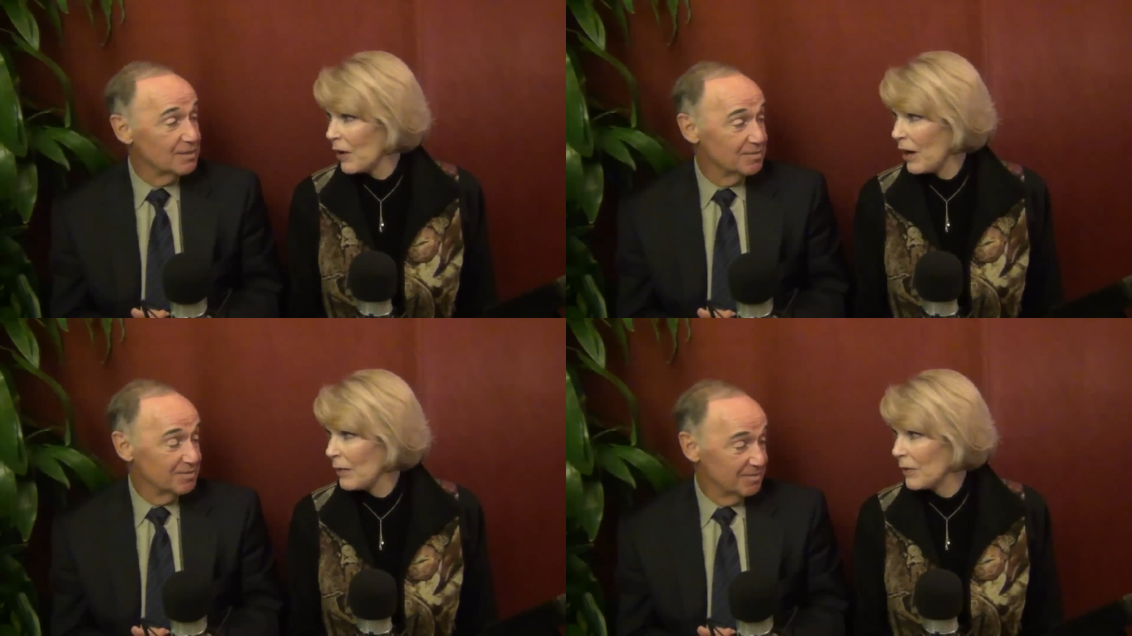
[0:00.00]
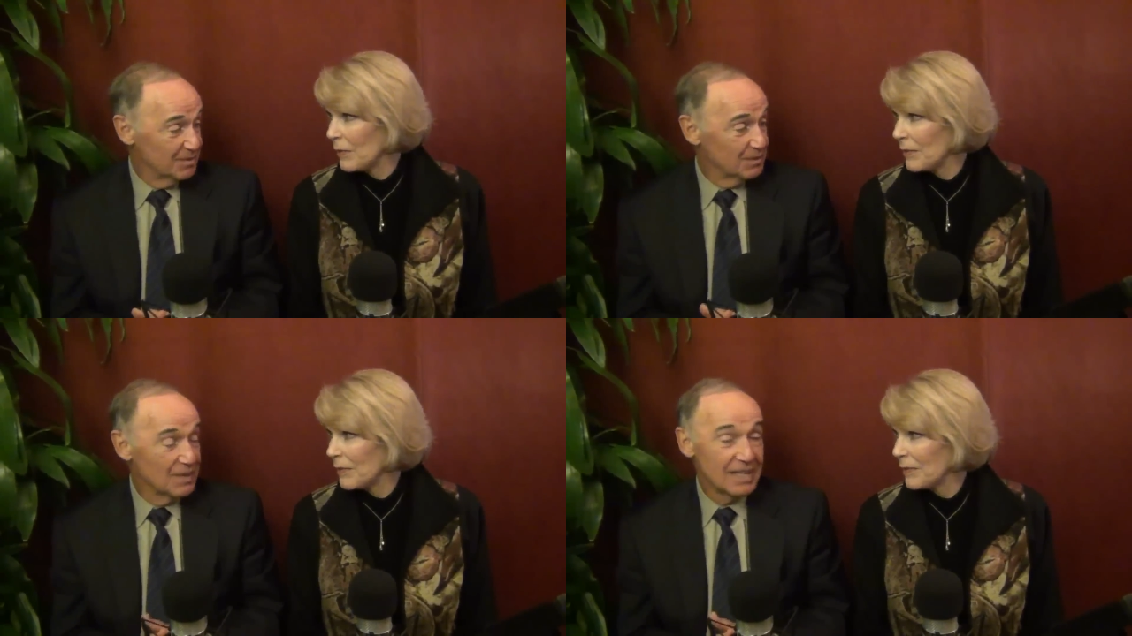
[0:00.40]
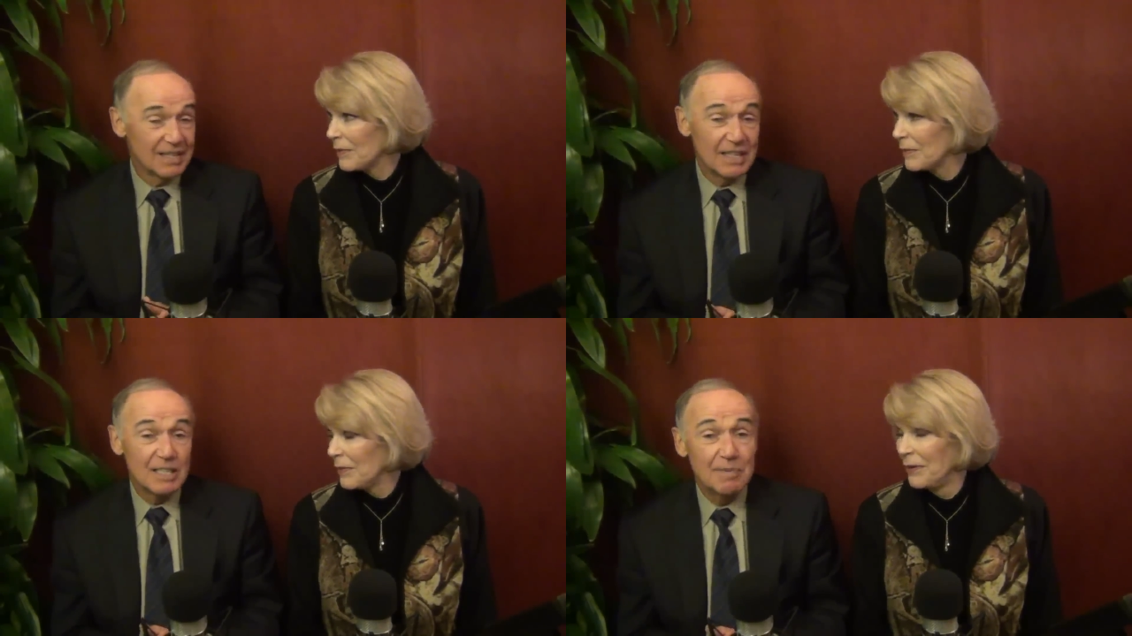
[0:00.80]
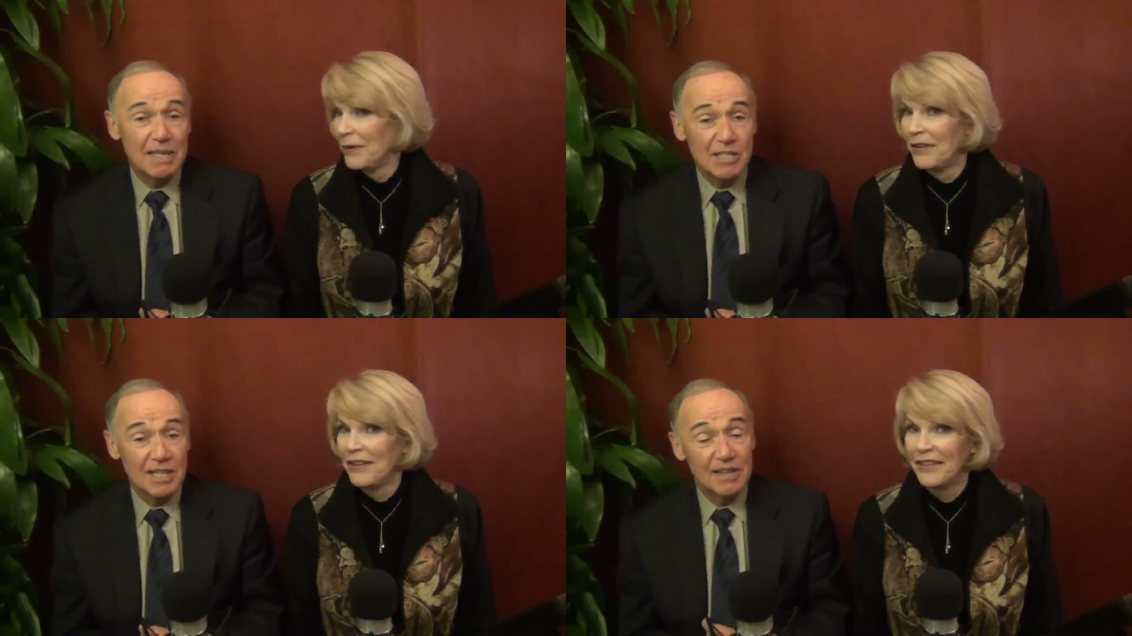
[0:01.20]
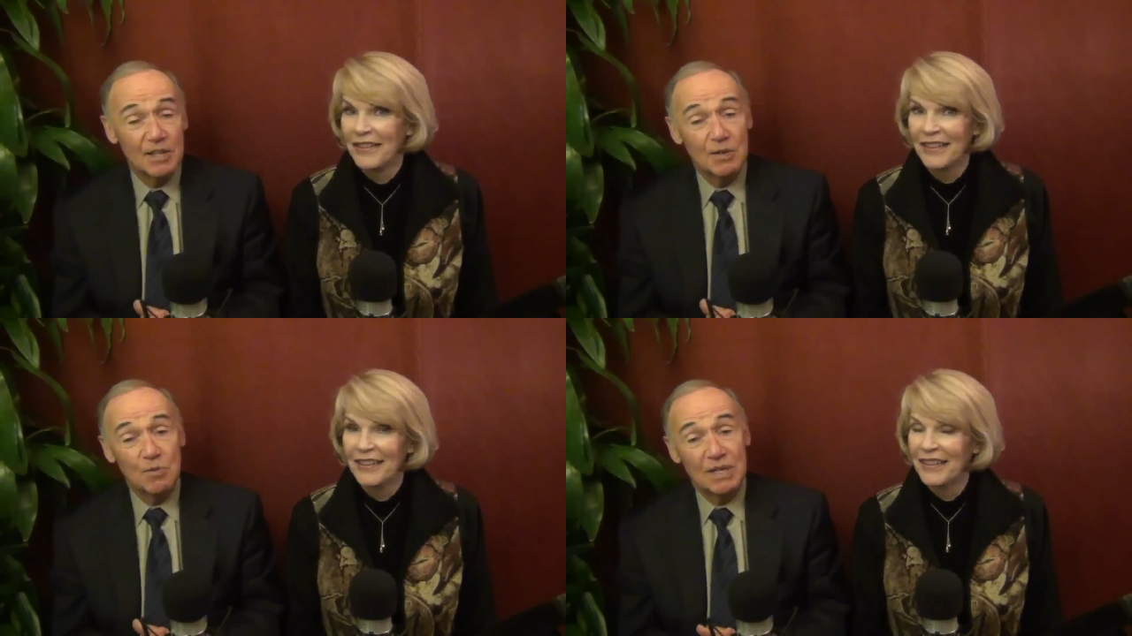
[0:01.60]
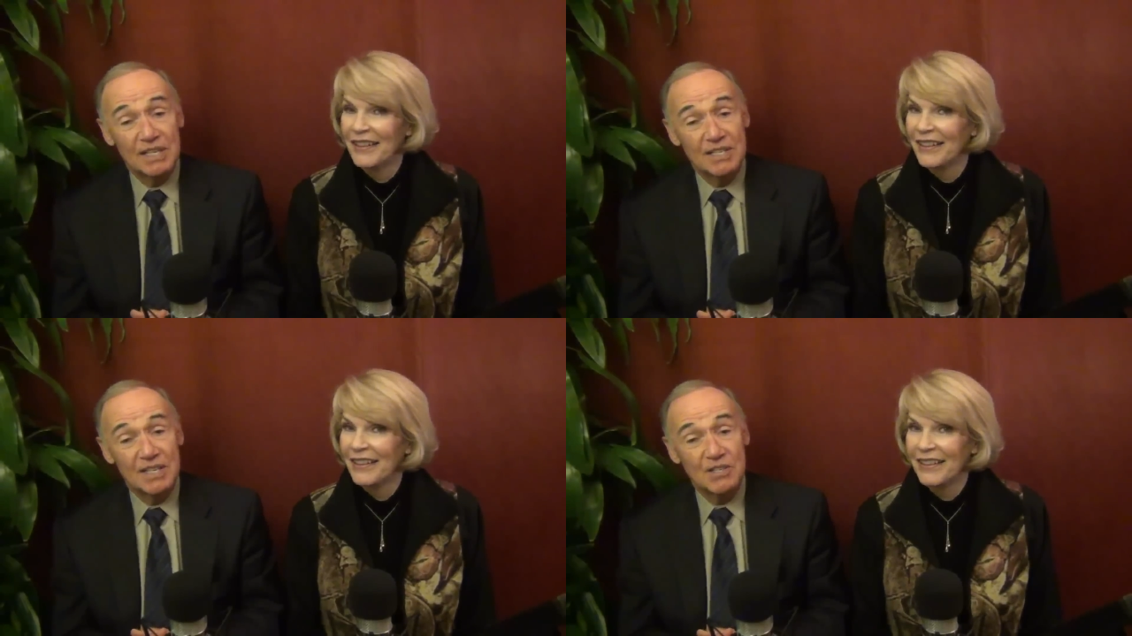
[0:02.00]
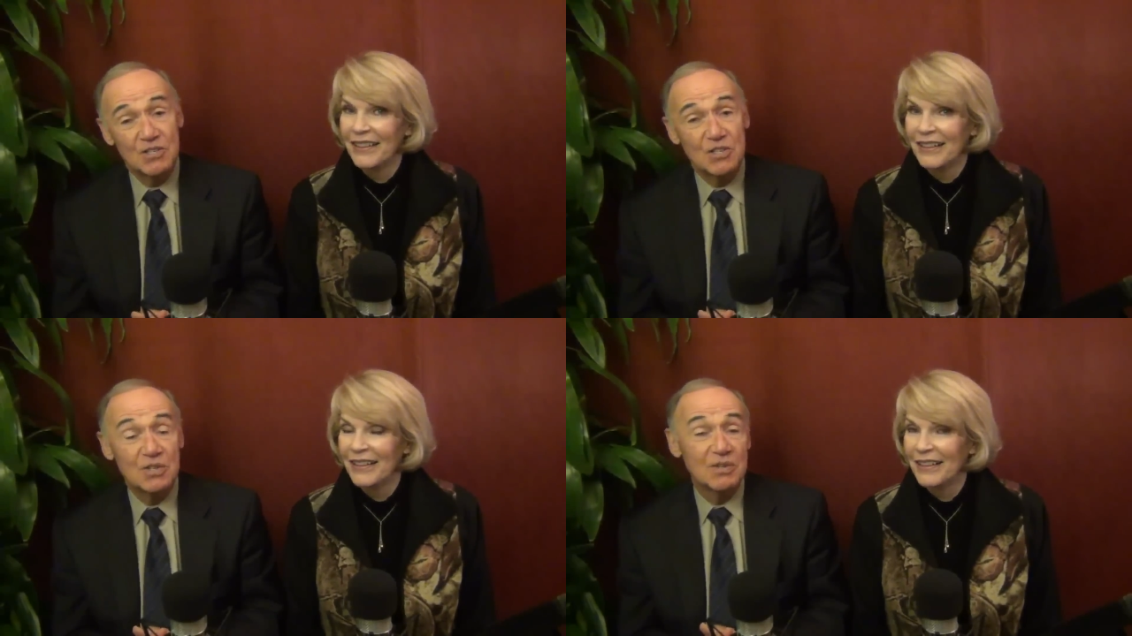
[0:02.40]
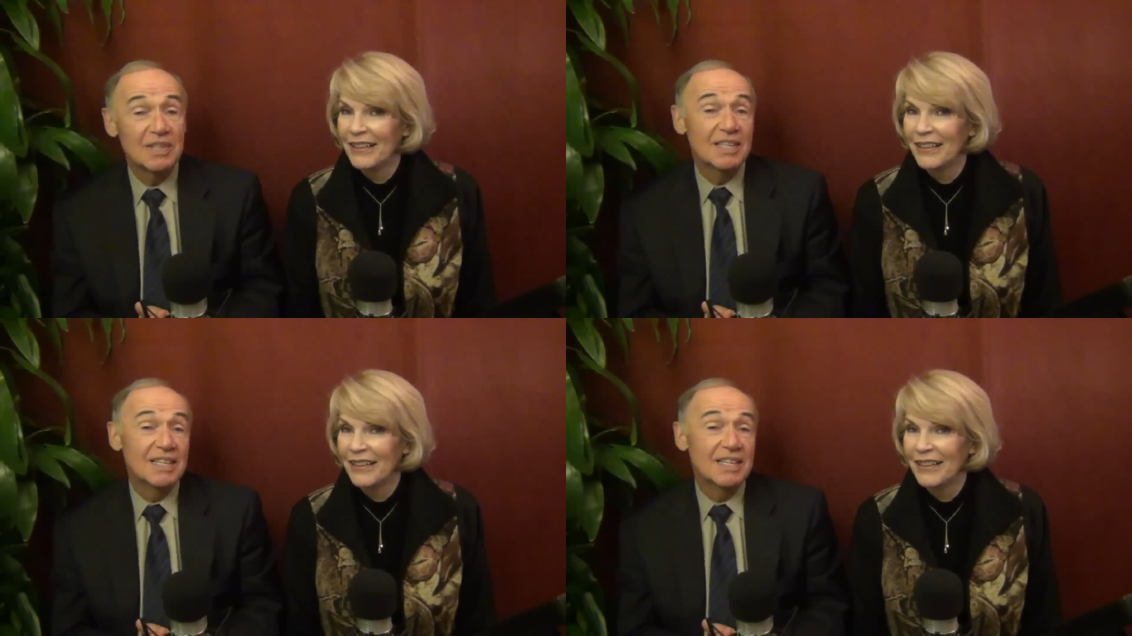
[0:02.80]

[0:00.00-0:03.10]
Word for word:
Speaker 1: a you. problem. Right. It depends, I think, on what it does to you.